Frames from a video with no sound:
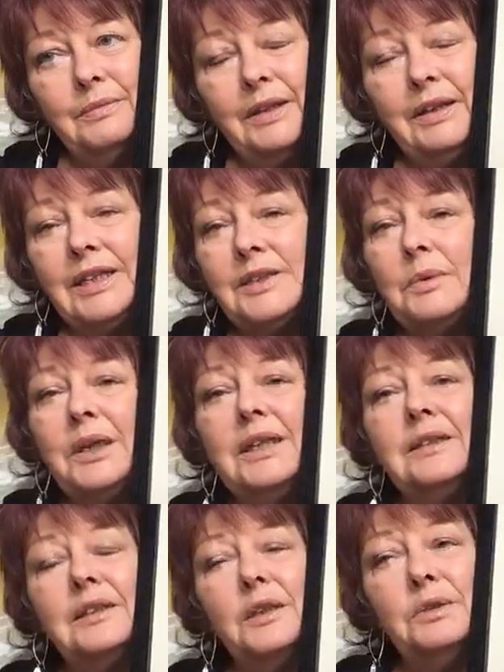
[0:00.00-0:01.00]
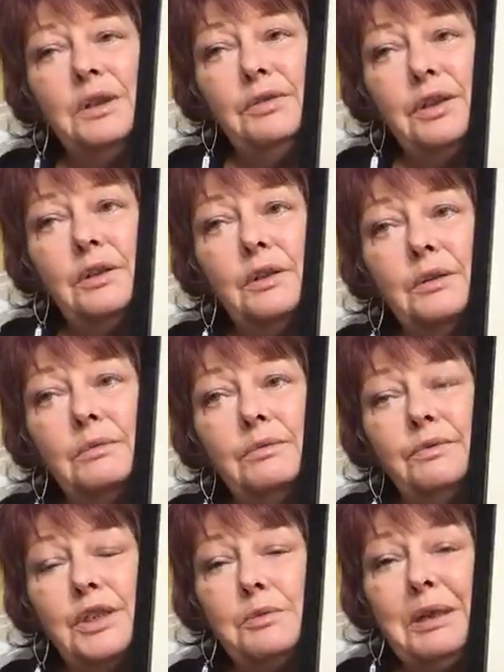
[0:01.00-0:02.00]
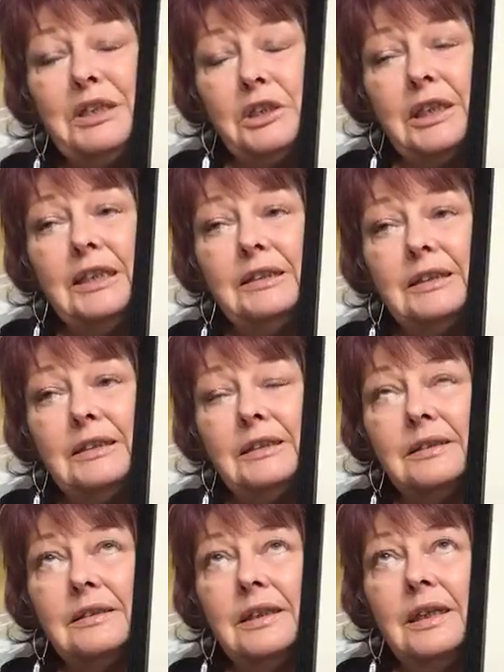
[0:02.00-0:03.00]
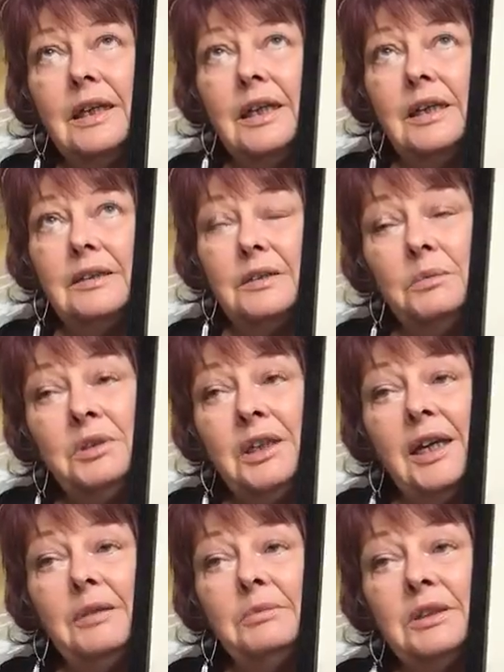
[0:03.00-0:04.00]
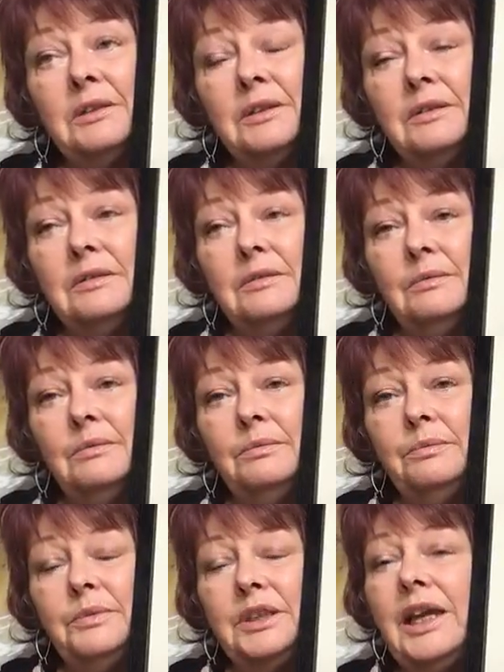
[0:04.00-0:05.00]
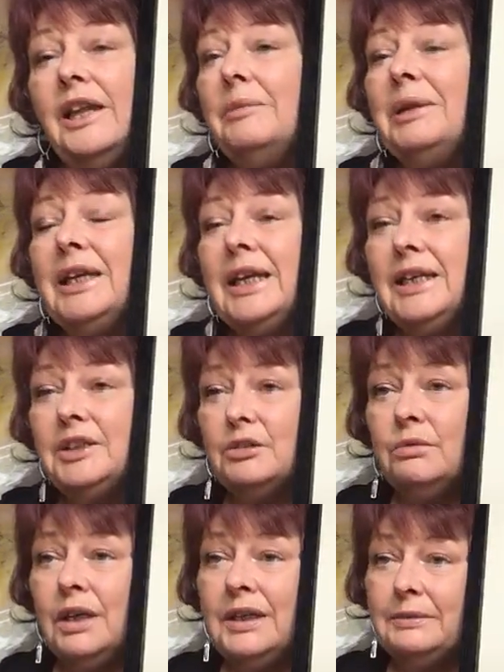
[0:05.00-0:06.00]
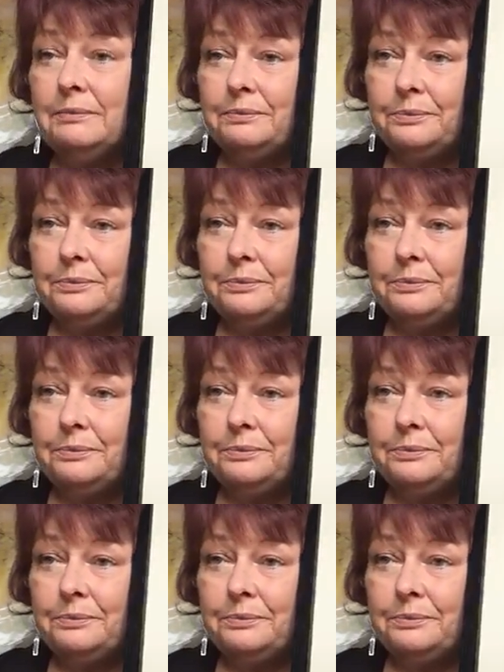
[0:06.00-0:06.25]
And that's why it's so difficult for specialists sometimes to get the medication right.